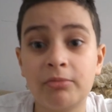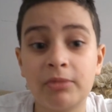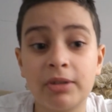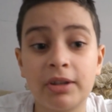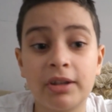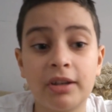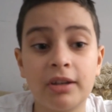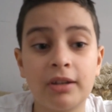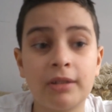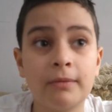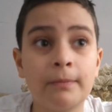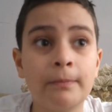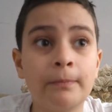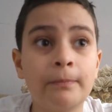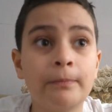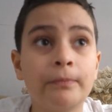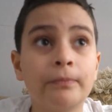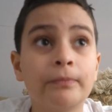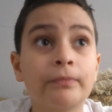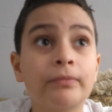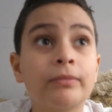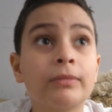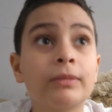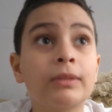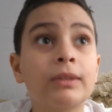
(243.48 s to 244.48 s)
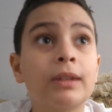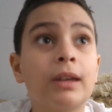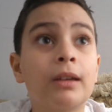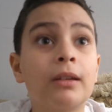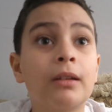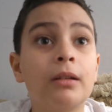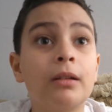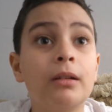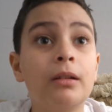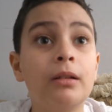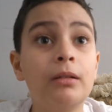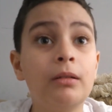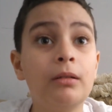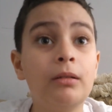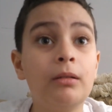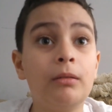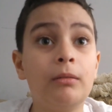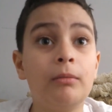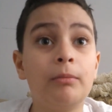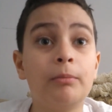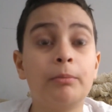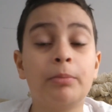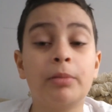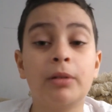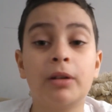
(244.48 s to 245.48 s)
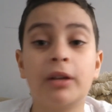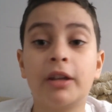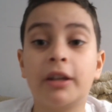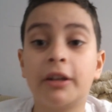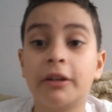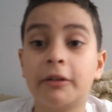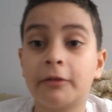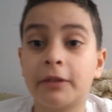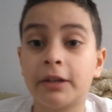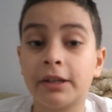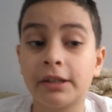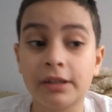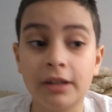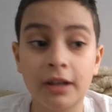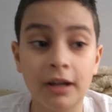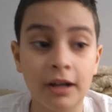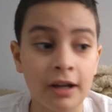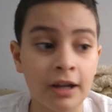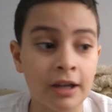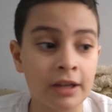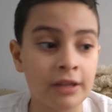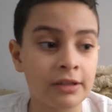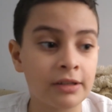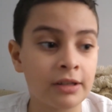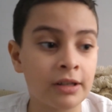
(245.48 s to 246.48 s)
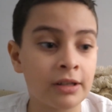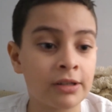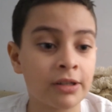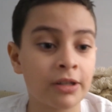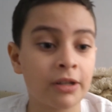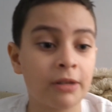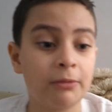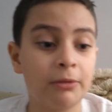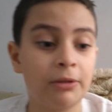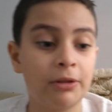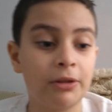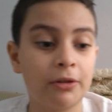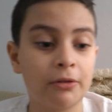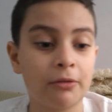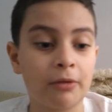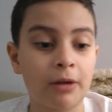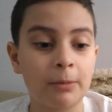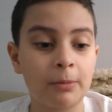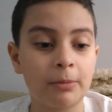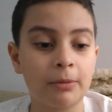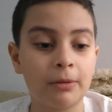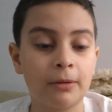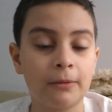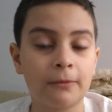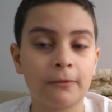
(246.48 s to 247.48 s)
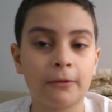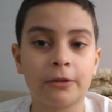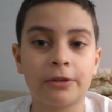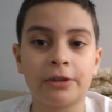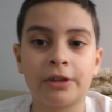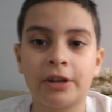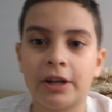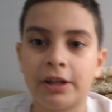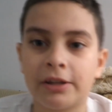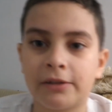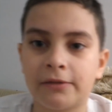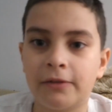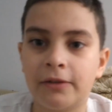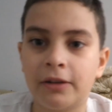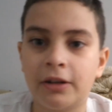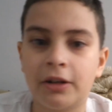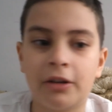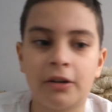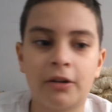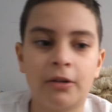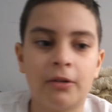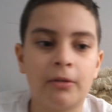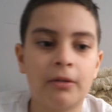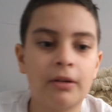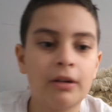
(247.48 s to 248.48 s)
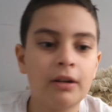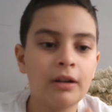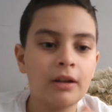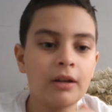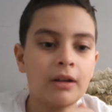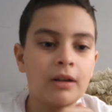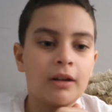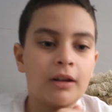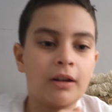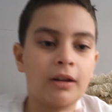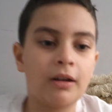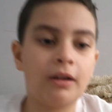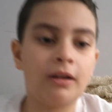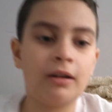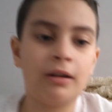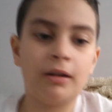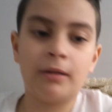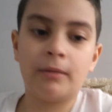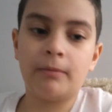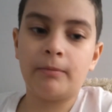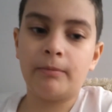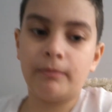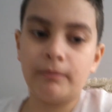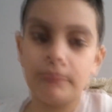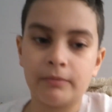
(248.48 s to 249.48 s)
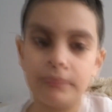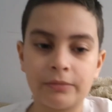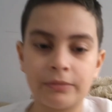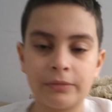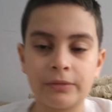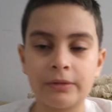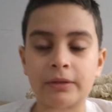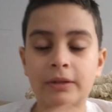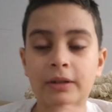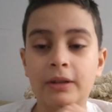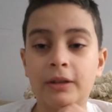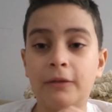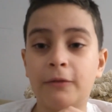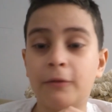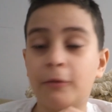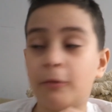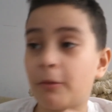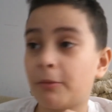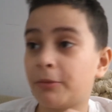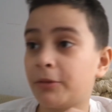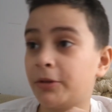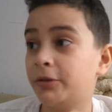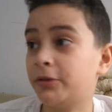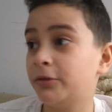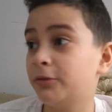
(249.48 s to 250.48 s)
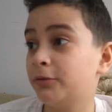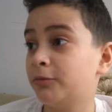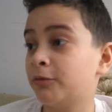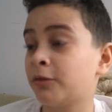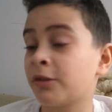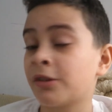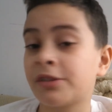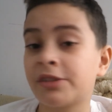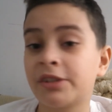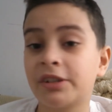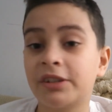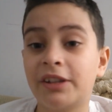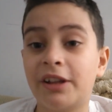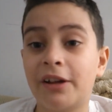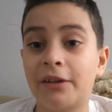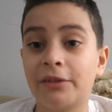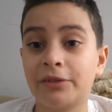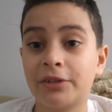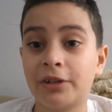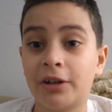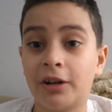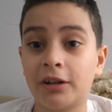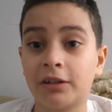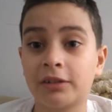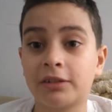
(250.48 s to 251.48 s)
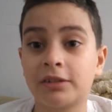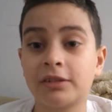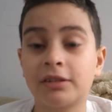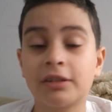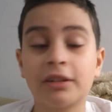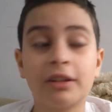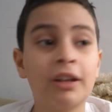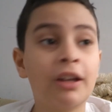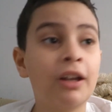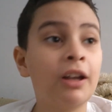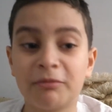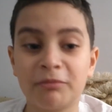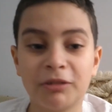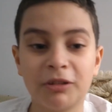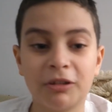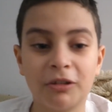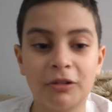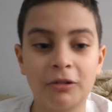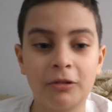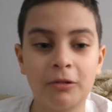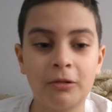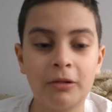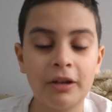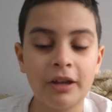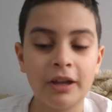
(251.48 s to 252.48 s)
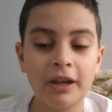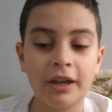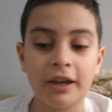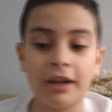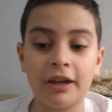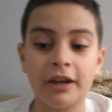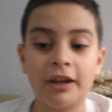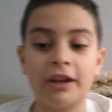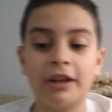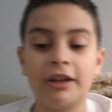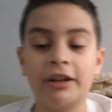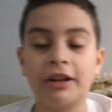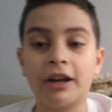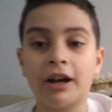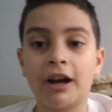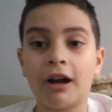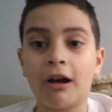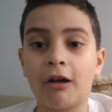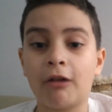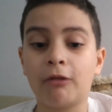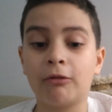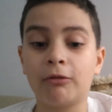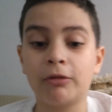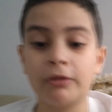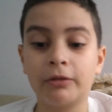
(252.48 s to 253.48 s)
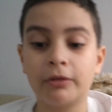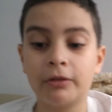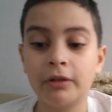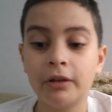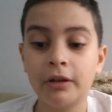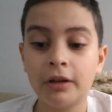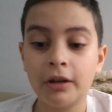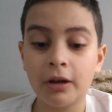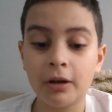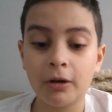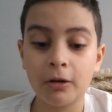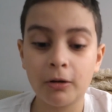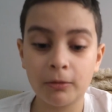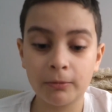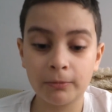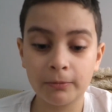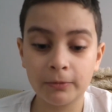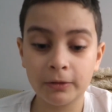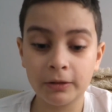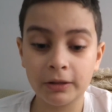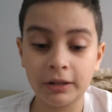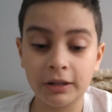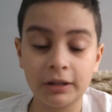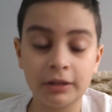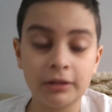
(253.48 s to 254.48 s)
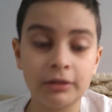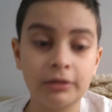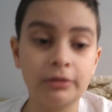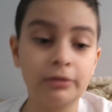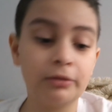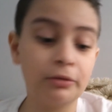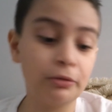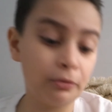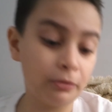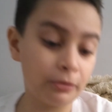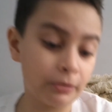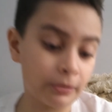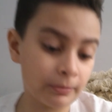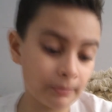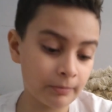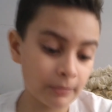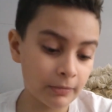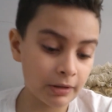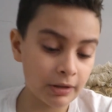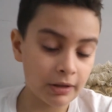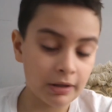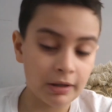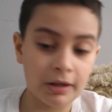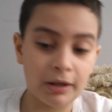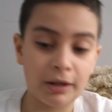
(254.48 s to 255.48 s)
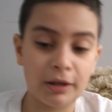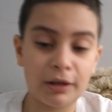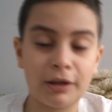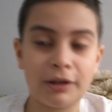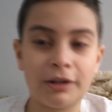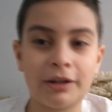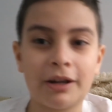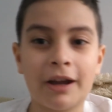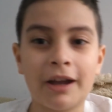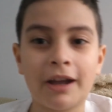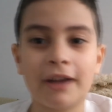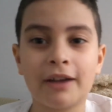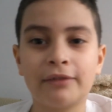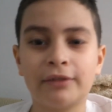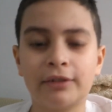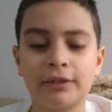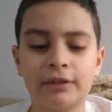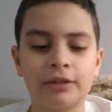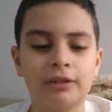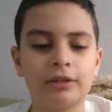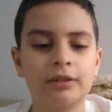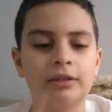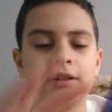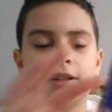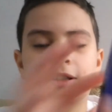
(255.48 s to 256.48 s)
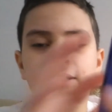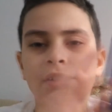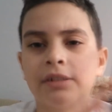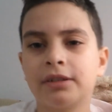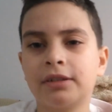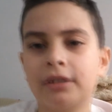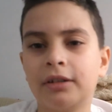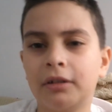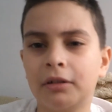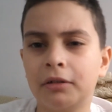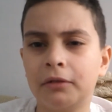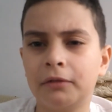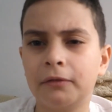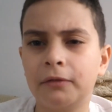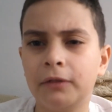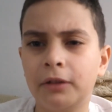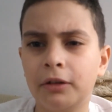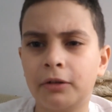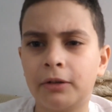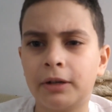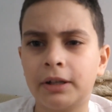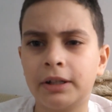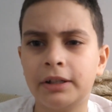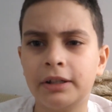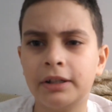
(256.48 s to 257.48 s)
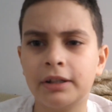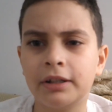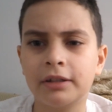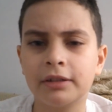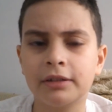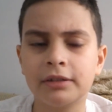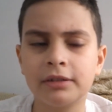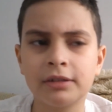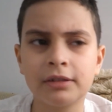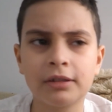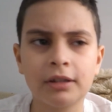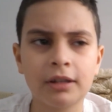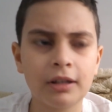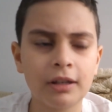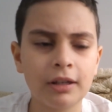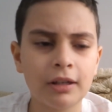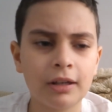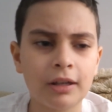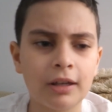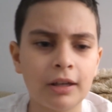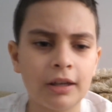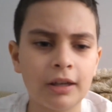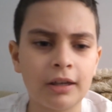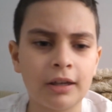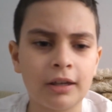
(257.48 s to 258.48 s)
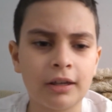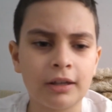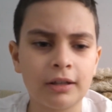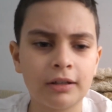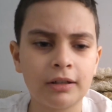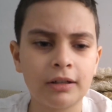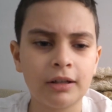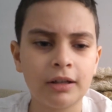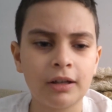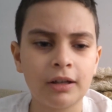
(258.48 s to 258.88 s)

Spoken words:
again. But anyways, guys, that's going to be the wrap it up for today's video. If you want me to do more sit-down talks, below, and I would hopefully do them. And I have a list of video ideas, and